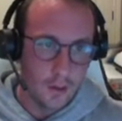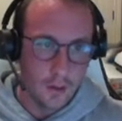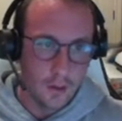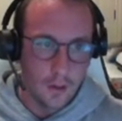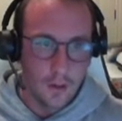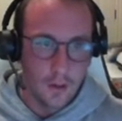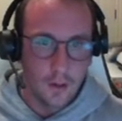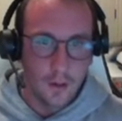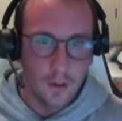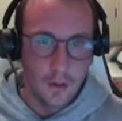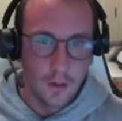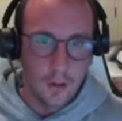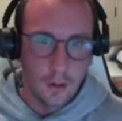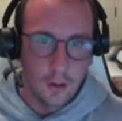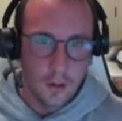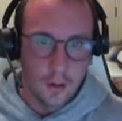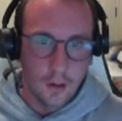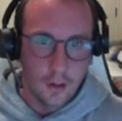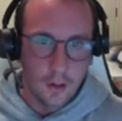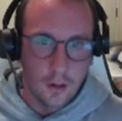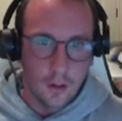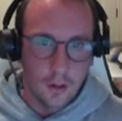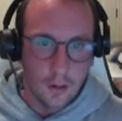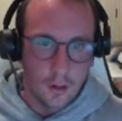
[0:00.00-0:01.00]

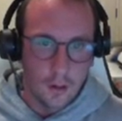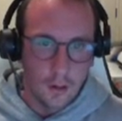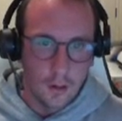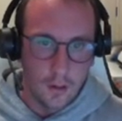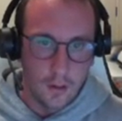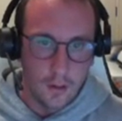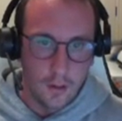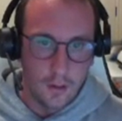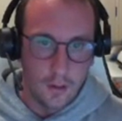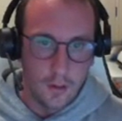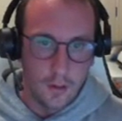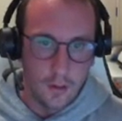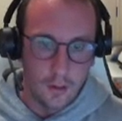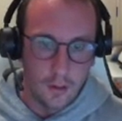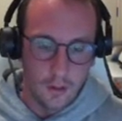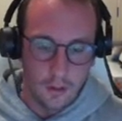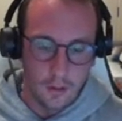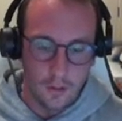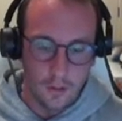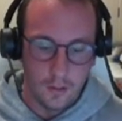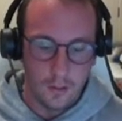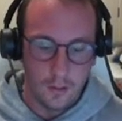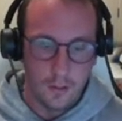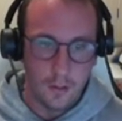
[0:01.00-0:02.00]

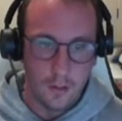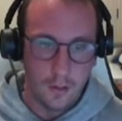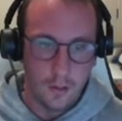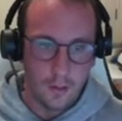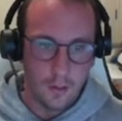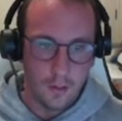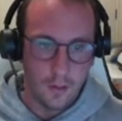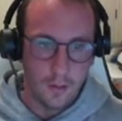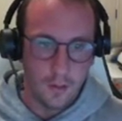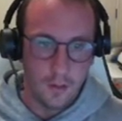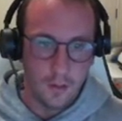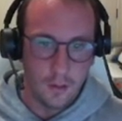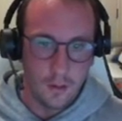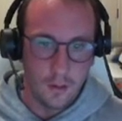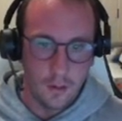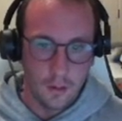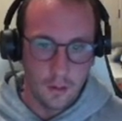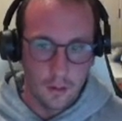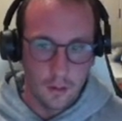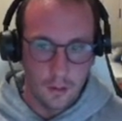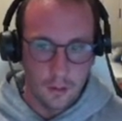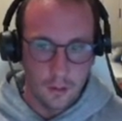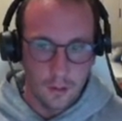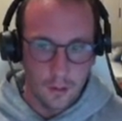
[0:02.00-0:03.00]

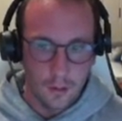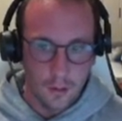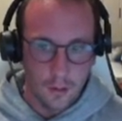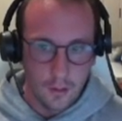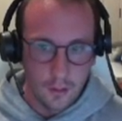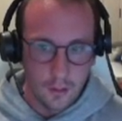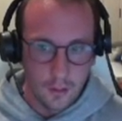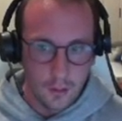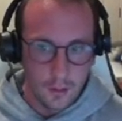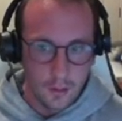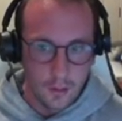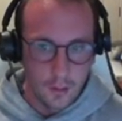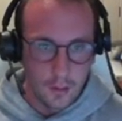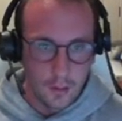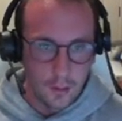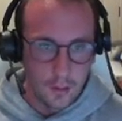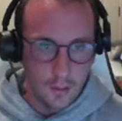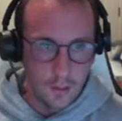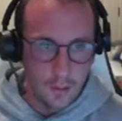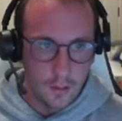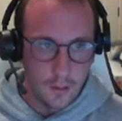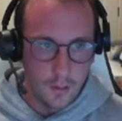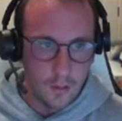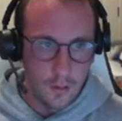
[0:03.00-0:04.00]

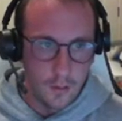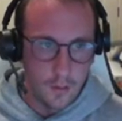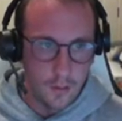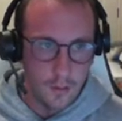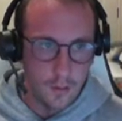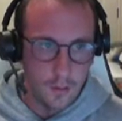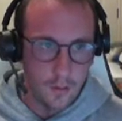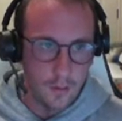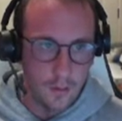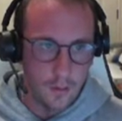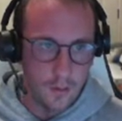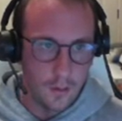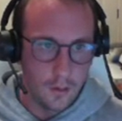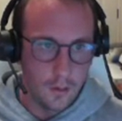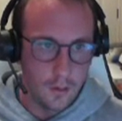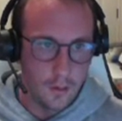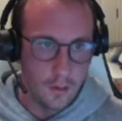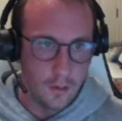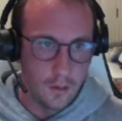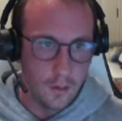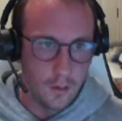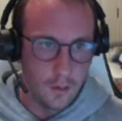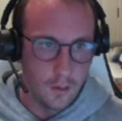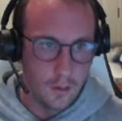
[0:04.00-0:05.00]
(no one is talking)